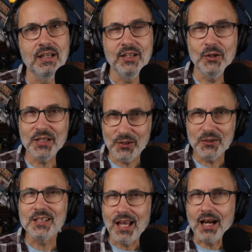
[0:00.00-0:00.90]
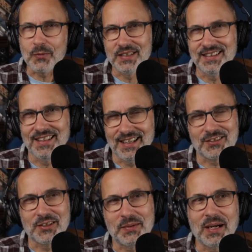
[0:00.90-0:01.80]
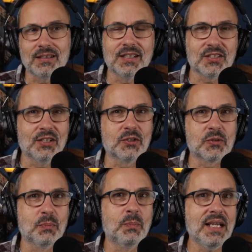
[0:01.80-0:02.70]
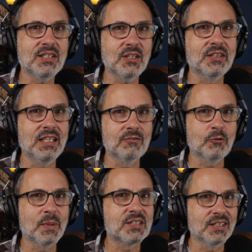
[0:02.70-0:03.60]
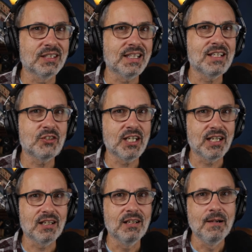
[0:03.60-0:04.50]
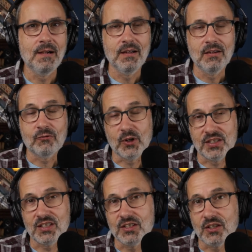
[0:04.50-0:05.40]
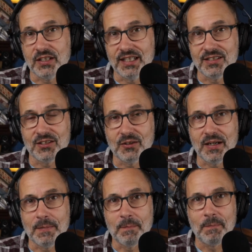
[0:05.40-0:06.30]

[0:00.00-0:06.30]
you can learn a lot really actually about the sellers based on the information that they share, for instance, on Instagram.